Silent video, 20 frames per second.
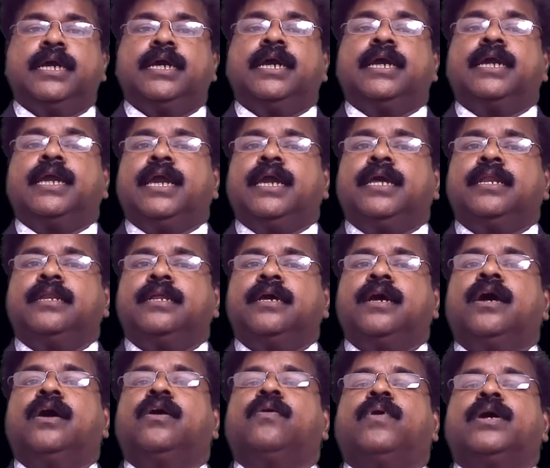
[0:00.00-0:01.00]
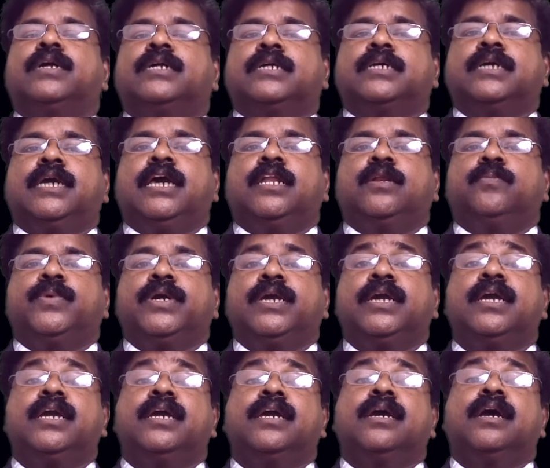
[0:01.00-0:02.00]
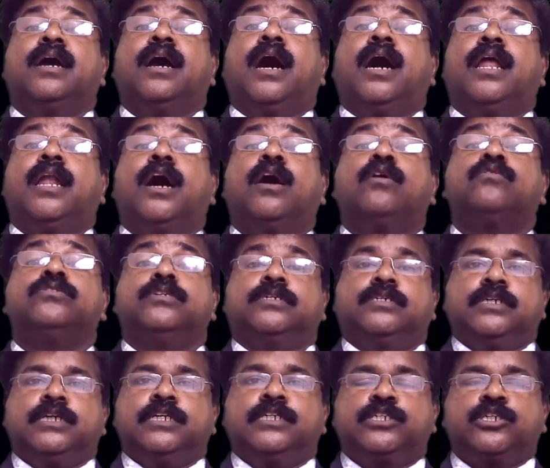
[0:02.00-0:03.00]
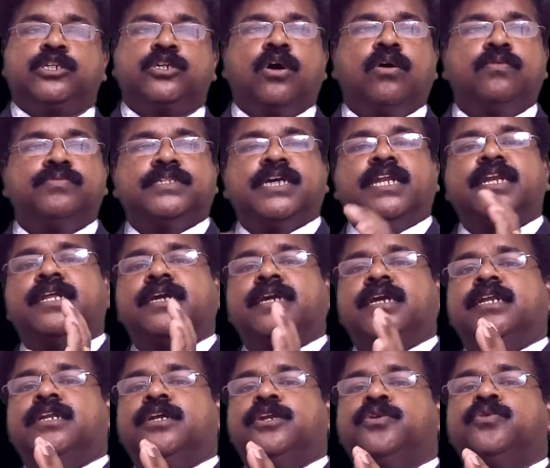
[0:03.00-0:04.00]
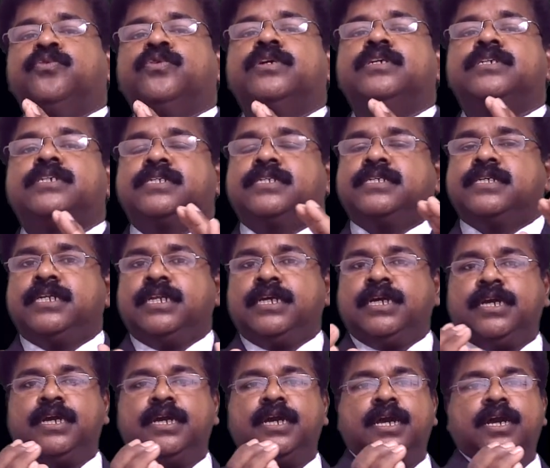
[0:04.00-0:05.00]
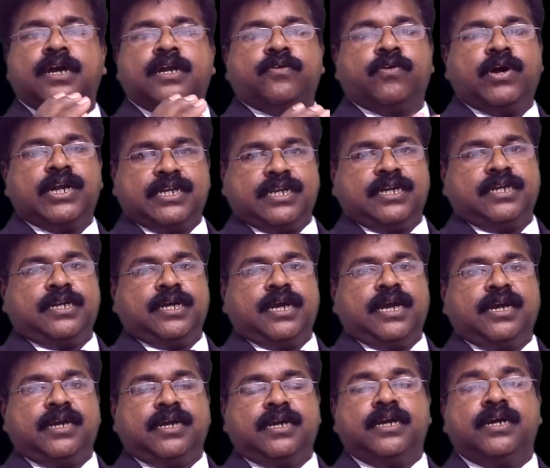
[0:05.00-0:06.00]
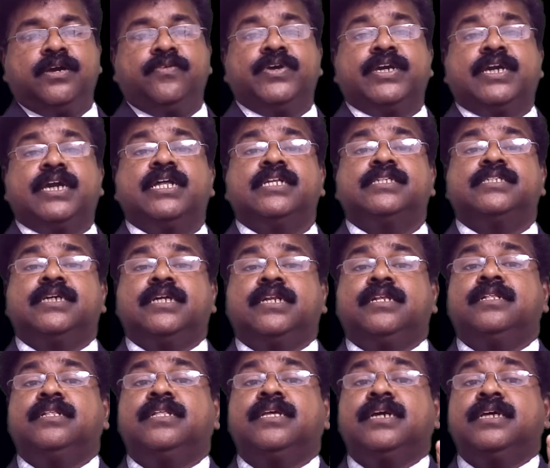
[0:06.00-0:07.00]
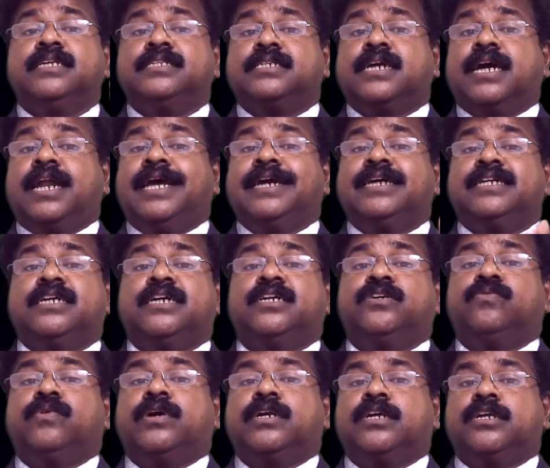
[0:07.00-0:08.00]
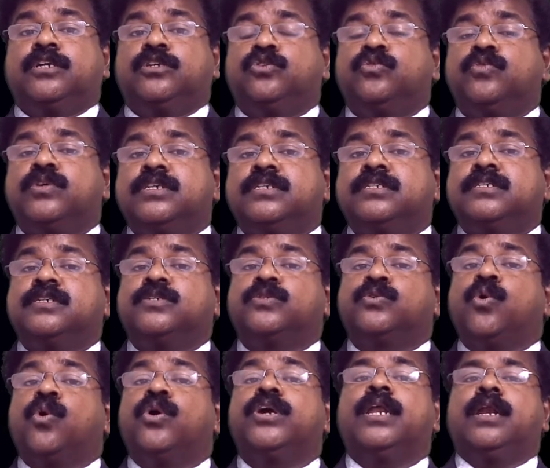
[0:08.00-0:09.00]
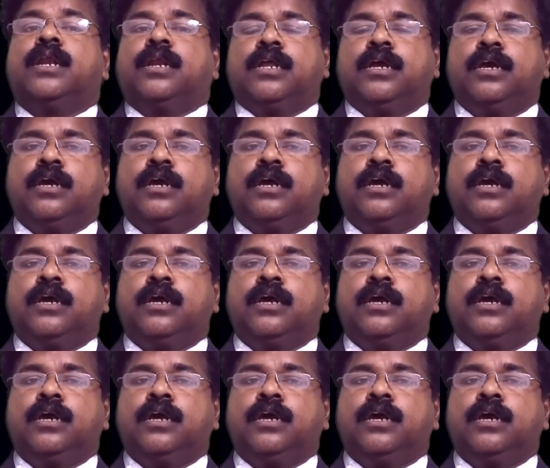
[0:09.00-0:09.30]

Again, water can be allowed, instead of sending it towards any water tank, we can send this collected water towards the soil,